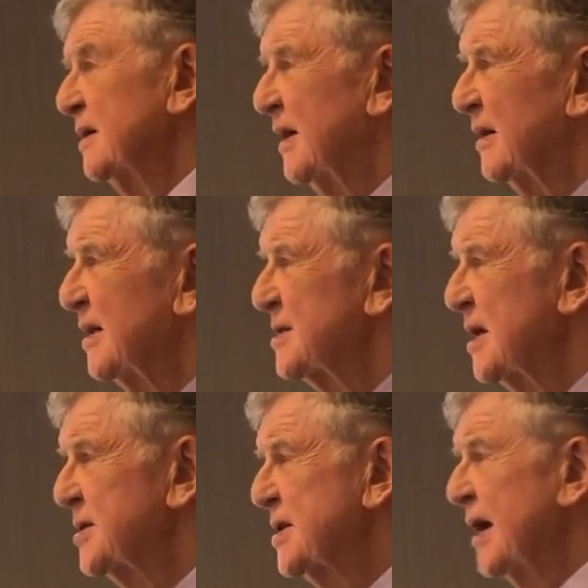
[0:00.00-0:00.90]

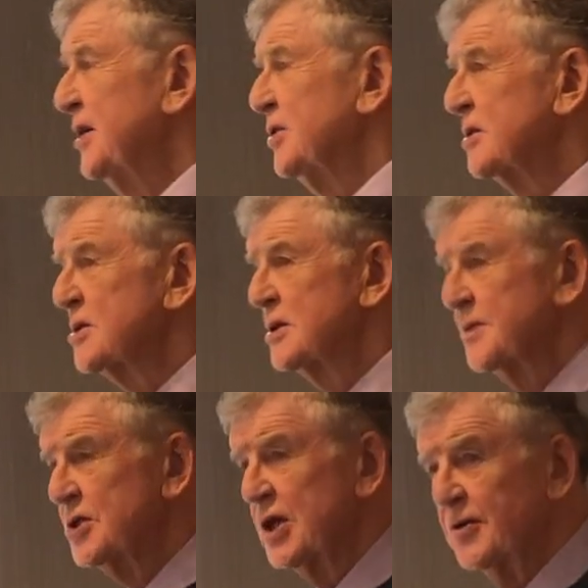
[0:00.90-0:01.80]
It's dangerous to
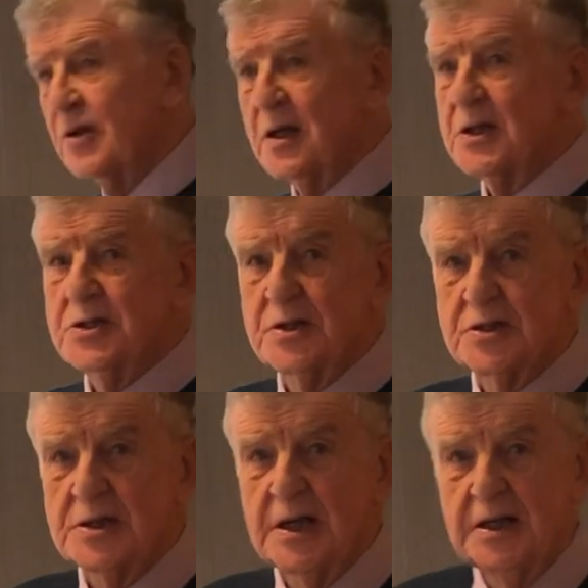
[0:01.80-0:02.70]
generalise and
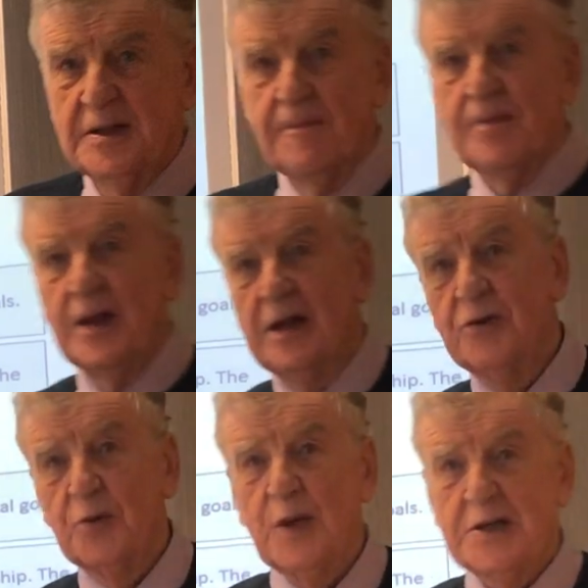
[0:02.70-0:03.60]
say,
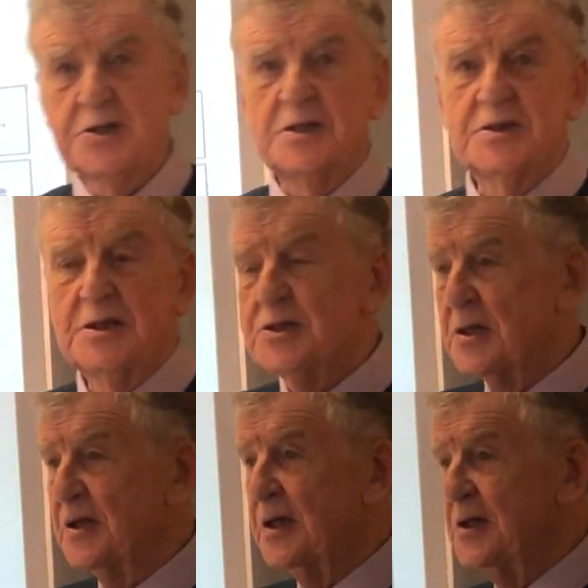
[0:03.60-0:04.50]
the West is this
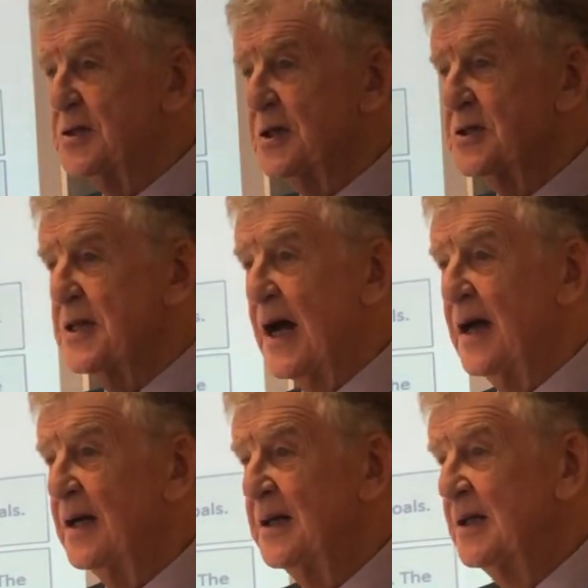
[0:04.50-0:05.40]
and the East is
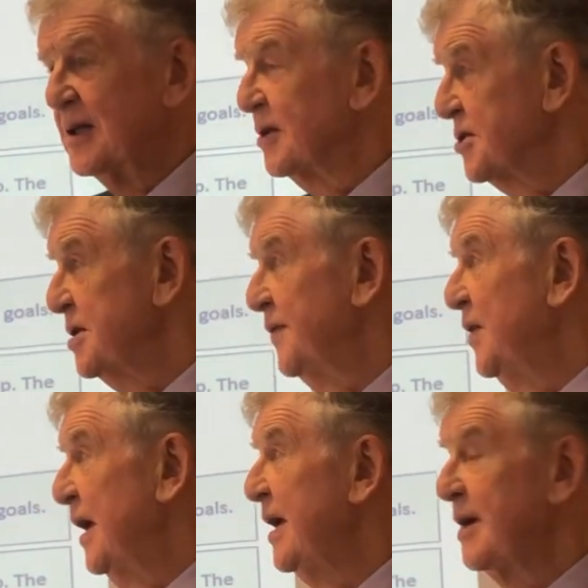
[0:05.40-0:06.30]
that, because
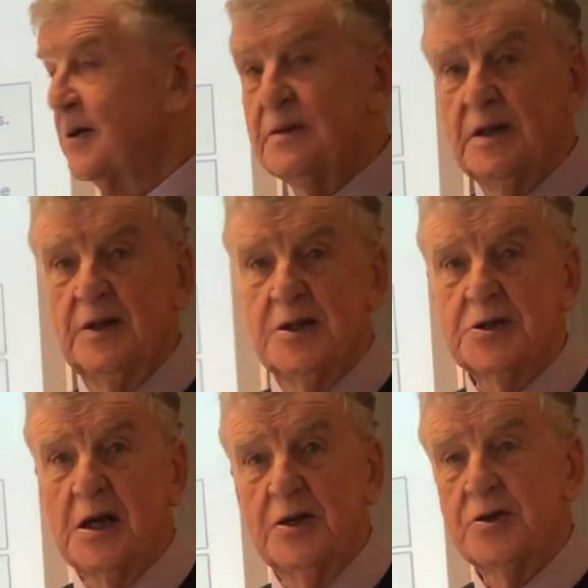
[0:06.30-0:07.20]
even here in this
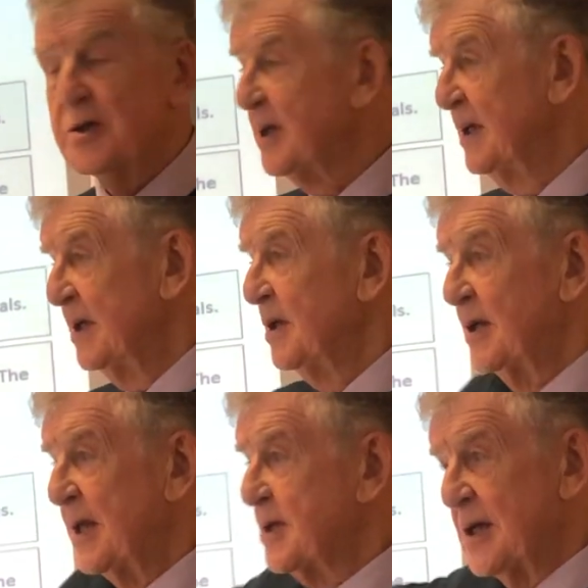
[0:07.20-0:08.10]
country,
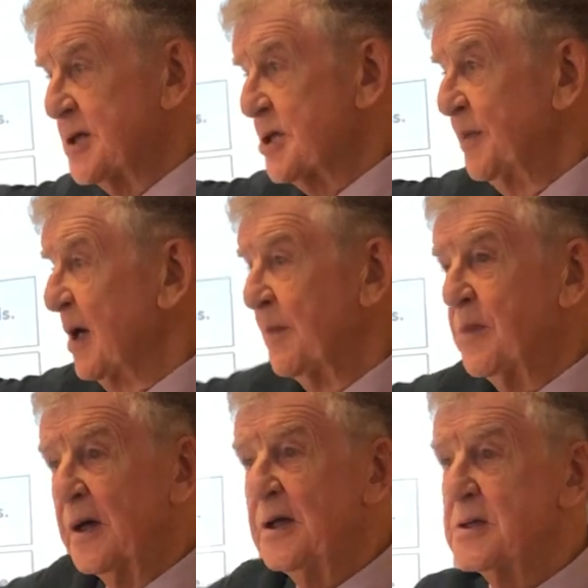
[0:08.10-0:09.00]
there's some
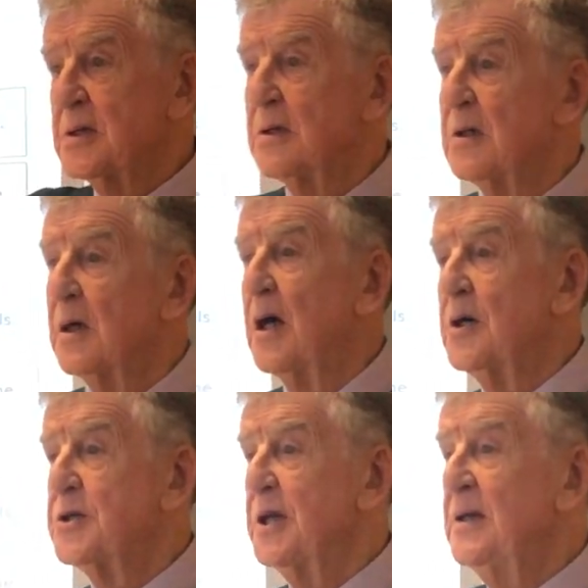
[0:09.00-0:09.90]
companies that have got
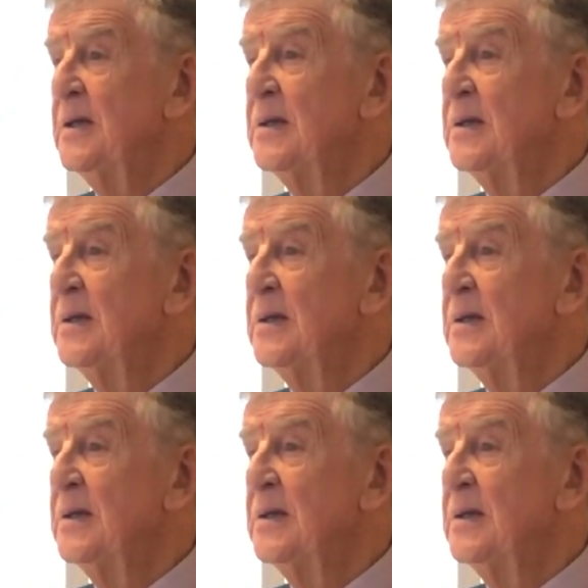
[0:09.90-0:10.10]
Hosin.